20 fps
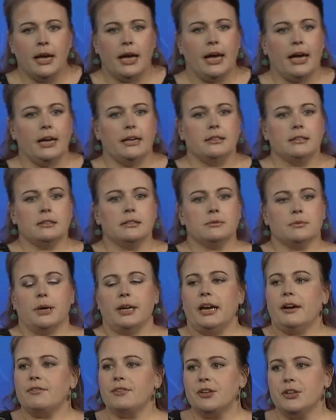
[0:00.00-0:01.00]
And
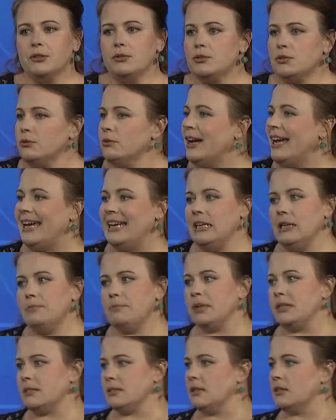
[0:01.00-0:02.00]
whenever you do any
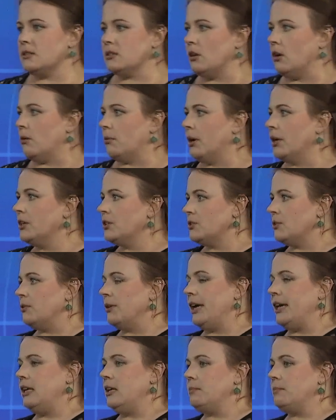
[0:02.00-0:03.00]
business or want to do any